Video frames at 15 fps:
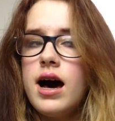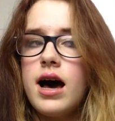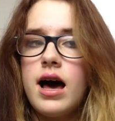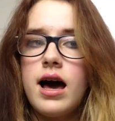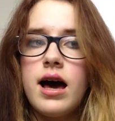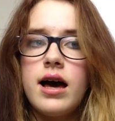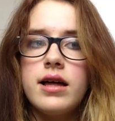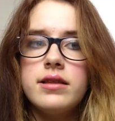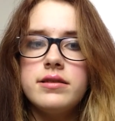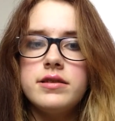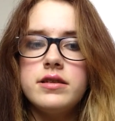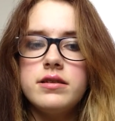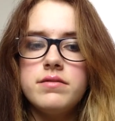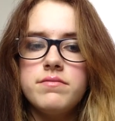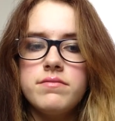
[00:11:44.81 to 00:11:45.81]
And
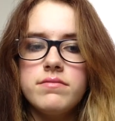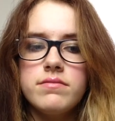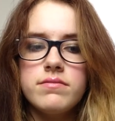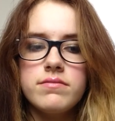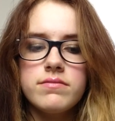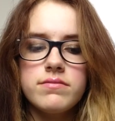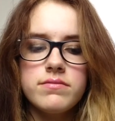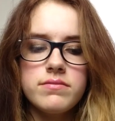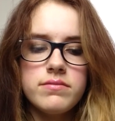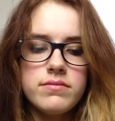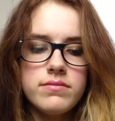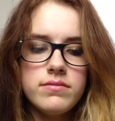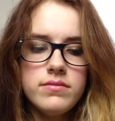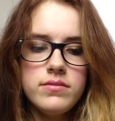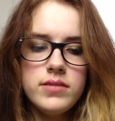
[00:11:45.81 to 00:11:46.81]

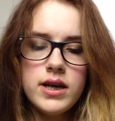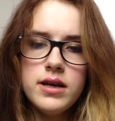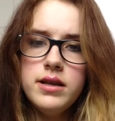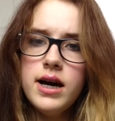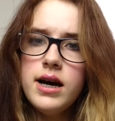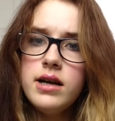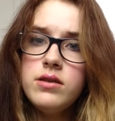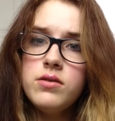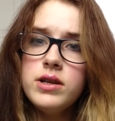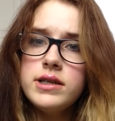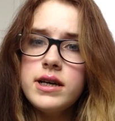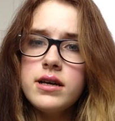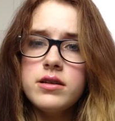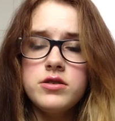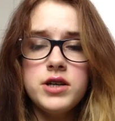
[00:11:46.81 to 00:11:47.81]
then on the
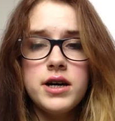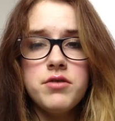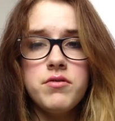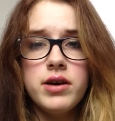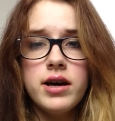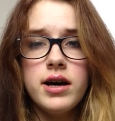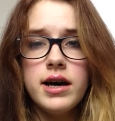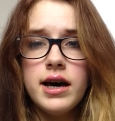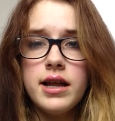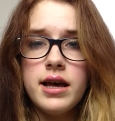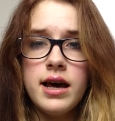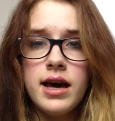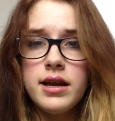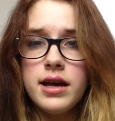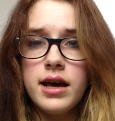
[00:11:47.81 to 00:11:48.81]
2nd of January, I had a
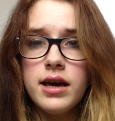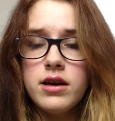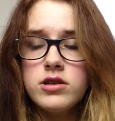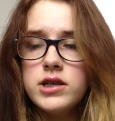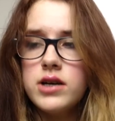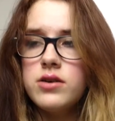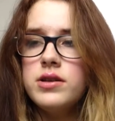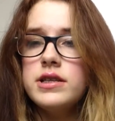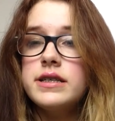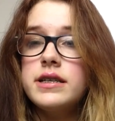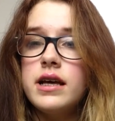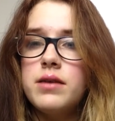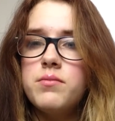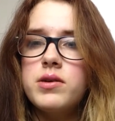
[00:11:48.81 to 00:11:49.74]
headache because I couldn't sleep.